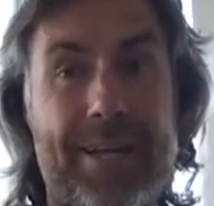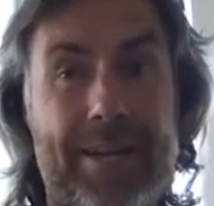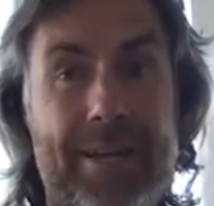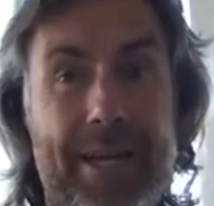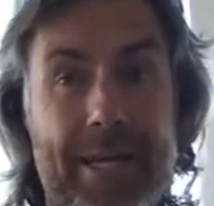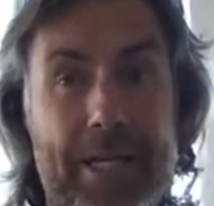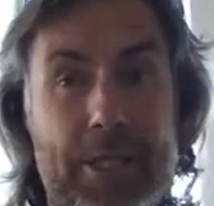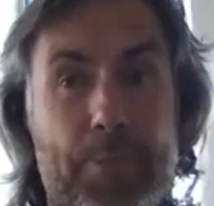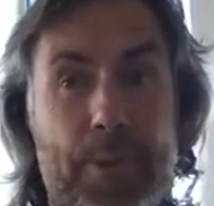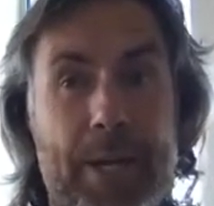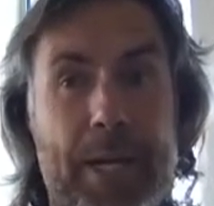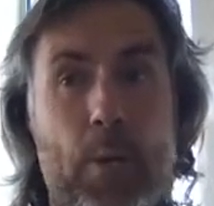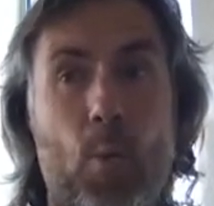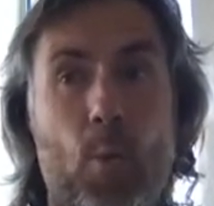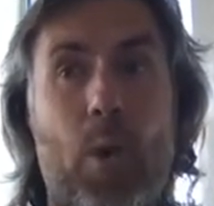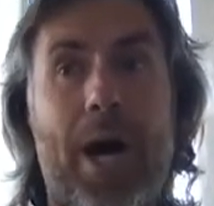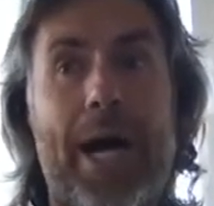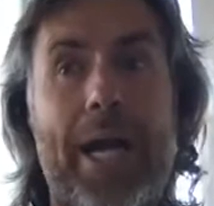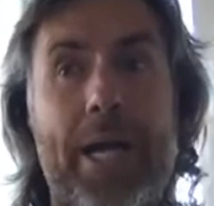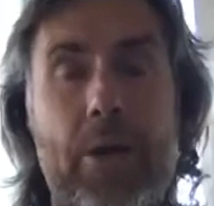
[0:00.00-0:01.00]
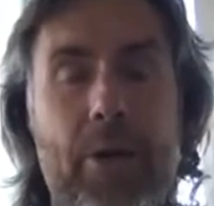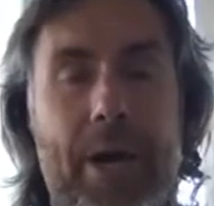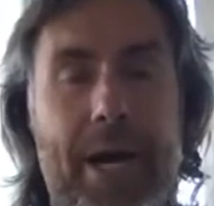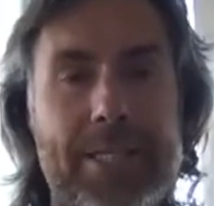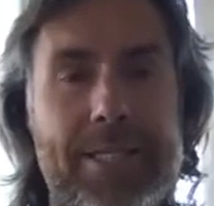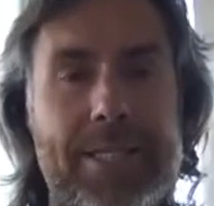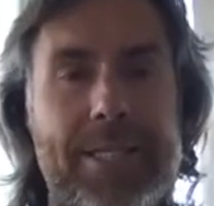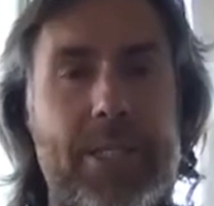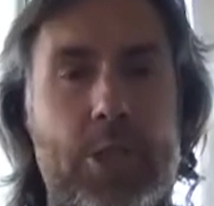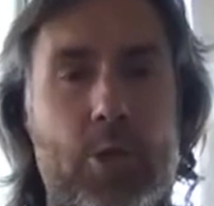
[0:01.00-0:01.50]
explain why you
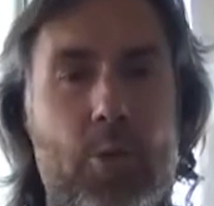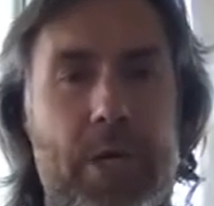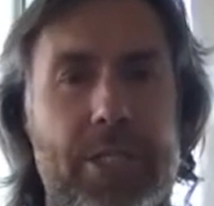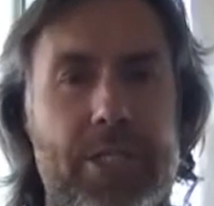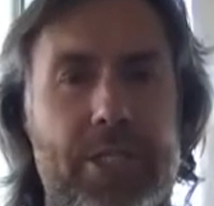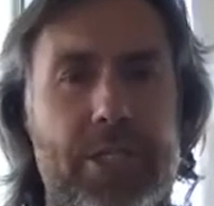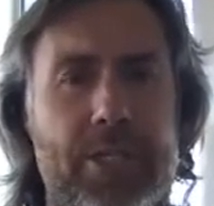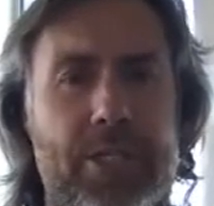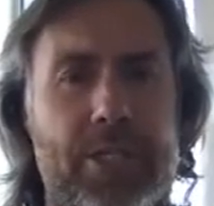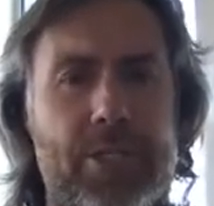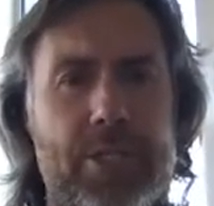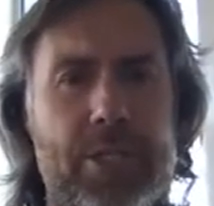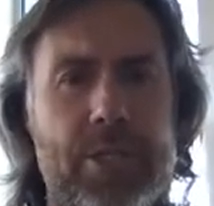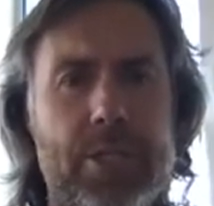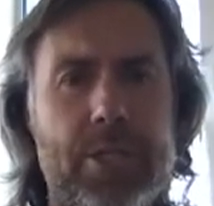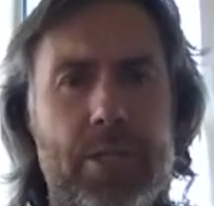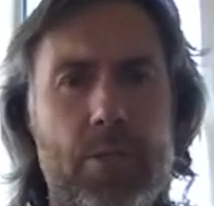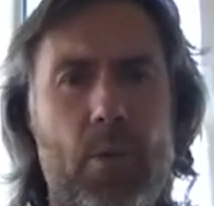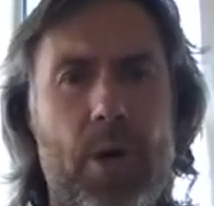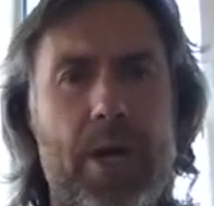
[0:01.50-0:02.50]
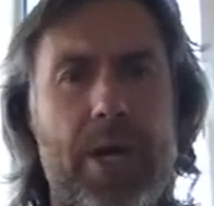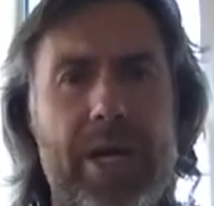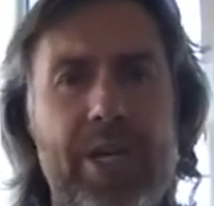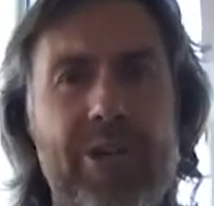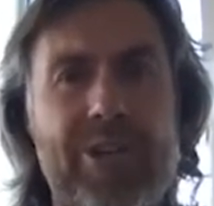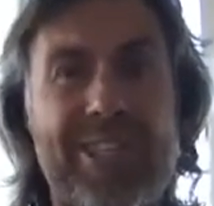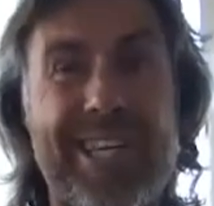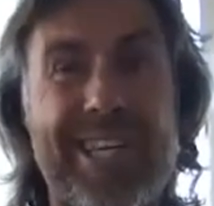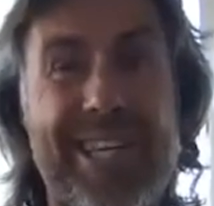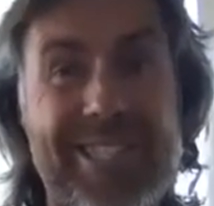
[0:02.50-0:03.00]
ask these questions? Yeah. What are
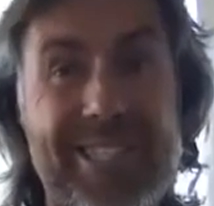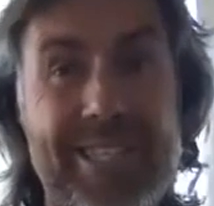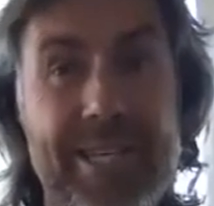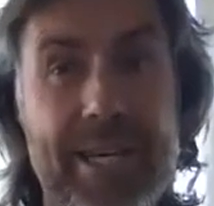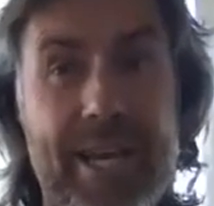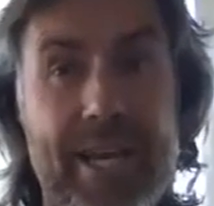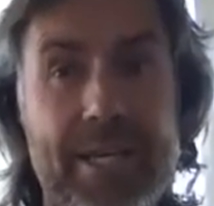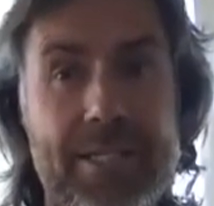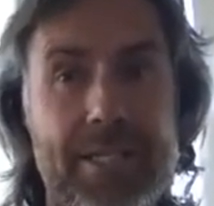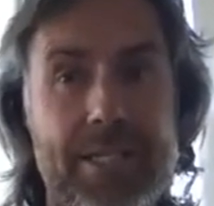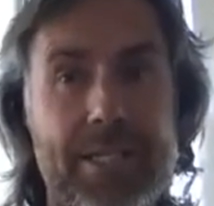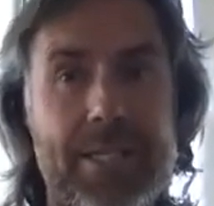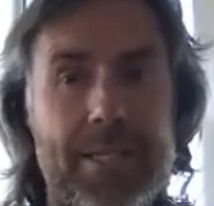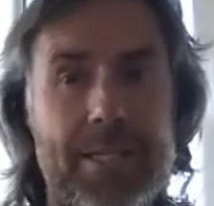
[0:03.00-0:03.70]
you testing actually?